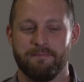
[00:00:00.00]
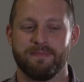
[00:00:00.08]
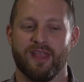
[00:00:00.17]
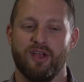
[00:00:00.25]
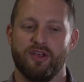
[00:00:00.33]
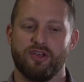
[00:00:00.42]
Right?
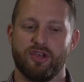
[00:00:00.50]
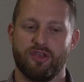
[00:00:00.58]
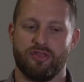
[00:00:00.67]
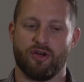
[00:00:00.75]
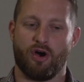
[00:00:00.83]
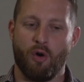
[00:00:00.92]

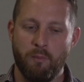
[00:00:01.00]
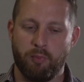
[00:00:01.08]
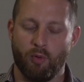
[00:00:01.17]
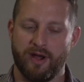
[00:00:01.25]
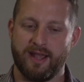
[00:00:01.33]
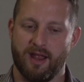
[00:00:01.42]
Yeah. The whole
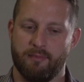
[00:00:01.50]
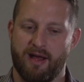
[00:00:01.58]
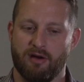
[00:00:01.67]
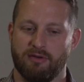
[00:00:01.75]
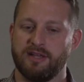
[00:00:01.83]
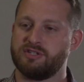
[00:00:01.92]
point
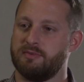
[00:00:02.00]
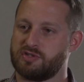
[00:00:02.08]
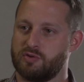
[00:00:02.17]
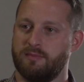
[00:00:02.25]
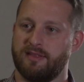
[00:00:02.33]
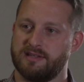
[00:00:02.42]
about a relationship, I was
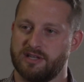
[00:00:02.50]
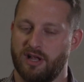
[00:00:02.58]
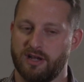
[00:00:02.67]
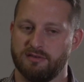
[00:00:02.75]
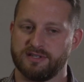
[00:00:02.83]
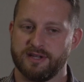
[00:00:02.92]
talking about this
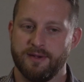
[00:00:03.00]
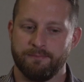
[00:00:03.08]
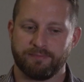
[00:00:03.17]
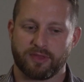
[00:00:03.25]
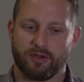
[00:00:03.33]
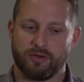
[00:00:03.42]
earlier, is
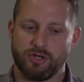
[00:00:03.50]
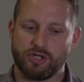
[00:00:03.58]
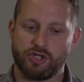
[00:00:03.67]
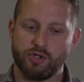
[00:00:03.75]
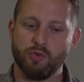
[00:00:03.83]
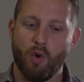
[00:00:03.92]

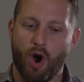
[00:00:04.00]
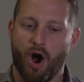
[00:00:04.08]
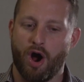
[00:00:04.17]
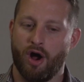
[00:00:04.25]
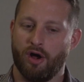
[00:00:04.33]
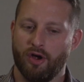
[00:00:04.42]
you
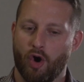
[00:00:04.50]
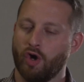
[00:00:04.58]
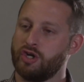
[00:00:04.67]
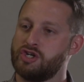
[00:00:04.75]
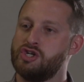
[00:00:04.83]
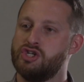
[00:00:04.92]
are
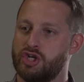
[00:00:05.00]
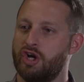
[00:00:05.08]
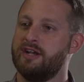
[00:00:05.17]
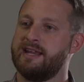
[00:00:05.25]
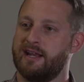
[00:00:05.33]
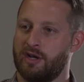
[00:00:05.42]
on a
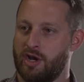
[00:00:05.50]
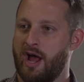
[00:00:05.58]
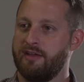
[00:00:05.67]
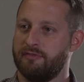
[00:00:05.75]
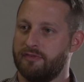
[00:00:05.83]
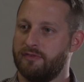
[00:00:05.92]
journey in
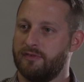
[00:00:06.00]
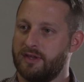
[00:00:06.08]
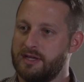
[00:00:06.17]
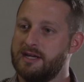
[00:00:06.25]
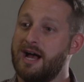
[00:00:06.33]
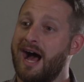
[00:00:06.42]
life.
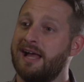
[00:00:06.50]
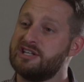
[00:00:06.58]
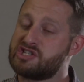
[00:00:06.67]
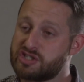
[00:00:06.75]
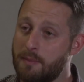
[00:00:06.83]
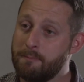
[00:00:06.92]
And
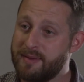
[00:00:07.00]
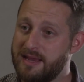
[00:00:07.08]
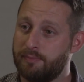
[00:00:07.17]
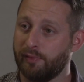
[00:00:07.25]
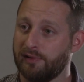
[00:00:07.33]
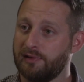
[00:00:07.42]
some
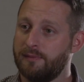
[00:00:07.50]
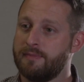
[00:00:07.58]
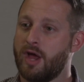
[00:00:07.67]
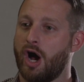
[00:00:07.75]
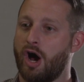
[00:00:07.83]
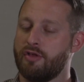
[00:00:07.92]
people
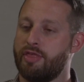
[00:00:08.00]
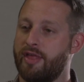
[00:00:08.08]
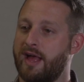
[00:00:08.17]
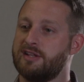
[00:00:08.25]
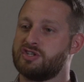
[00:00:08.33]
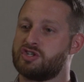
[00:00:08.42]
are
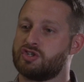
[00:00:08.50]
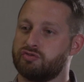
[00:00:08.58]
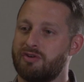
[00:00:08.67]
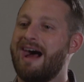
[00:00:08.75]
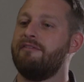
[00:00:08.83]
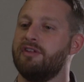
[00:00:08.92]
there to
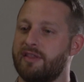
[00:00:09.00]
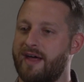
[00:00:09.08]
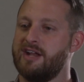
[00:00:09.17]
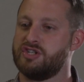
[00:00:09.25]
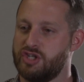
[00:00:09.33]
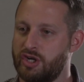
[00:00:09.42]
travel
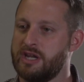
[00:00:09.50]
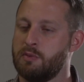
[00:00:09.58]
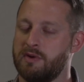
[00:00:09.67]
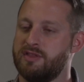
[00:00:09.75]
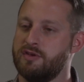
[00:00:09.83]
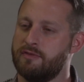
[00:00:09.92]
that journey
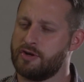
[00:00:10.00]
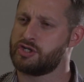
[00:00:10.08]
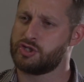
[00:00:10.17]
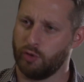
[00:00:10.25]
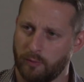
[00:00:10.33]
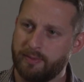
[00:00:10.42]
with you for
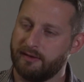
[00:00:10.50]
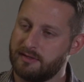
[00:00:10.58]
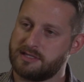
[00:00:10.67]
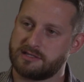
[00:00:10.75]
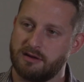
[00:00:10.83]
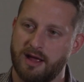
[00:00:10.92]
short
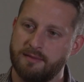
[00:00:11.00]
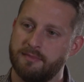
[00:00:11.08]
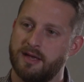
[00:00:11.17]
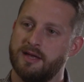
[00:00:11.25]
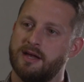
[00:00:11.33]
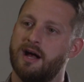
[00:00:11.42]
periods of
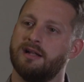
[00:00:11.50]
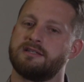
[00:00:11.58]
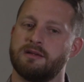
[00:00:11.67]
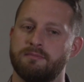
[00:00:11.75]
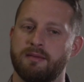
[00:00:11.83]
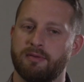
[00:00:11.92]
time, and
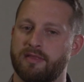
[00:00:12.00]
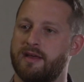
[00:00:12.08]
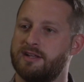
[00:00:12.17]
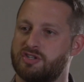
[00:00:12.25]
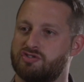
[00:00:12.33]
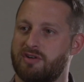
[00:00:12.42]
some people are
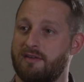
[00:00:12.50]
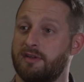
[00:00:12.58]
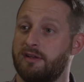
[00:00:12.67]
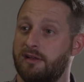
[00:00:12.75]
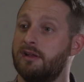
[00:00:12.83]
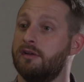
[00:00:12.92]
there to
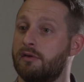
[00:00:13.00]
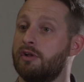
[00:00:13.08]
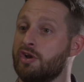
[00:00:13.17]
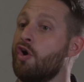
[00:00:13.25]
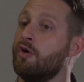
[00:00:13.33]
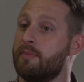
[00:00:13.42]
travel
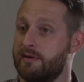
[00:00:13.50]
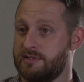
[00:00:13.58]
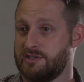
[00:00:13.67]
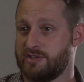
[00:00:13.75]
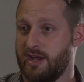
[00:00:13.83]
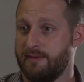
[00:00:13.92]
long
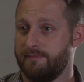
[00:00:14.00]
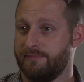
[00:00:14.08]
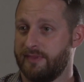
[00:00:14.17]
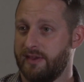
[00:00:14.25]
periods of time.